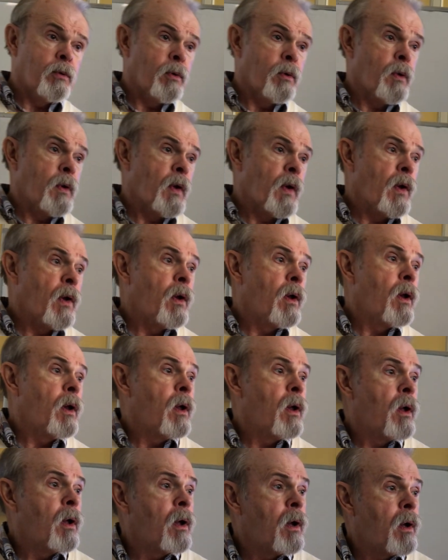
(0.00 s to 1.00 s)

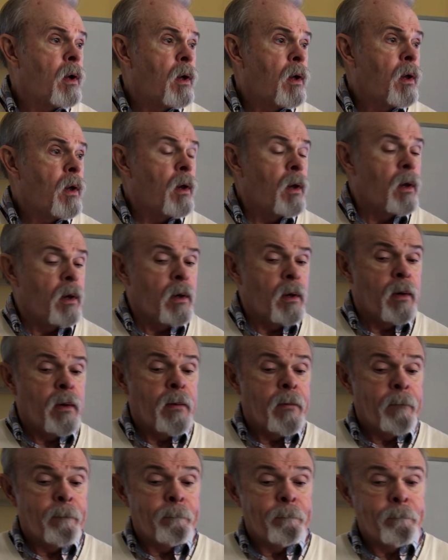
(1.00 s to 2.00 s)

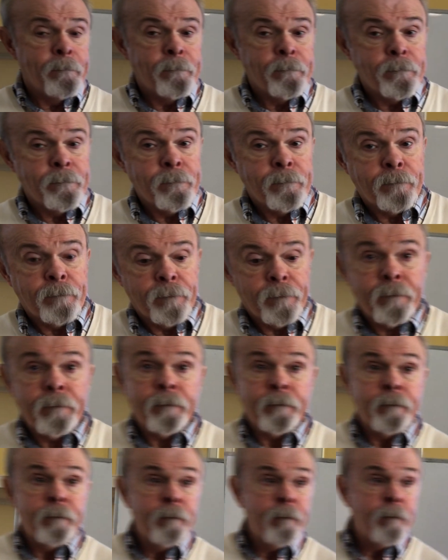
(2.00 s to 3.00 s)

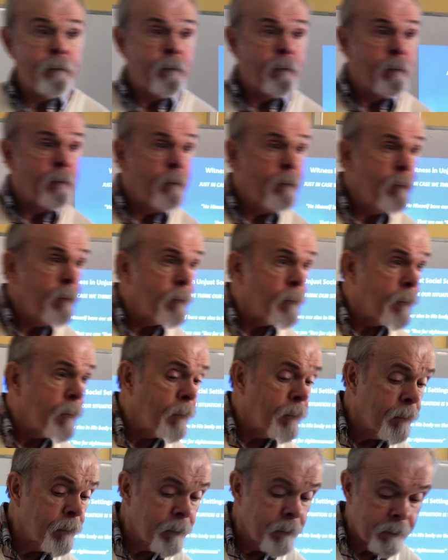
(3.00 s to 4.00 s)

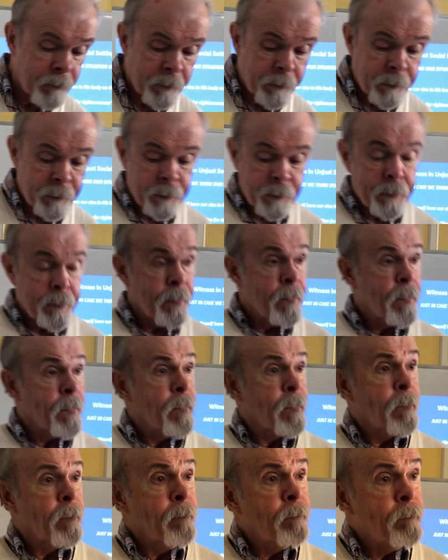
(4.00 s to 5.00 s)

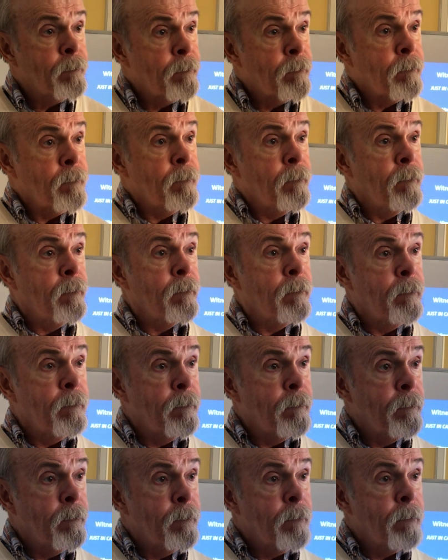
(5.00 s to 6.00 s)

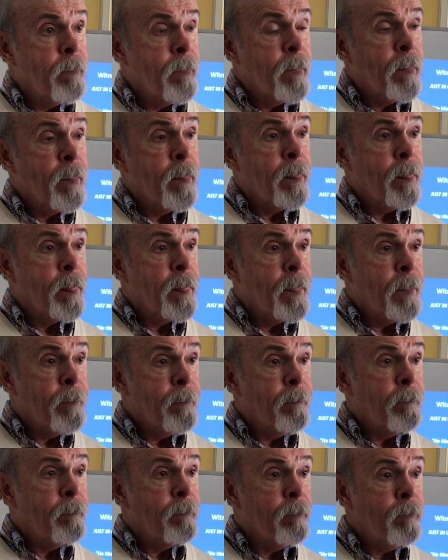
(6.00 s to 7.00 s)

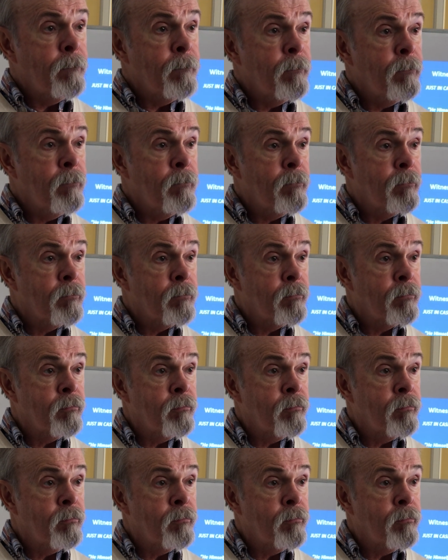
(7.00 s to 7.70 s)
No one is speaking in this clip.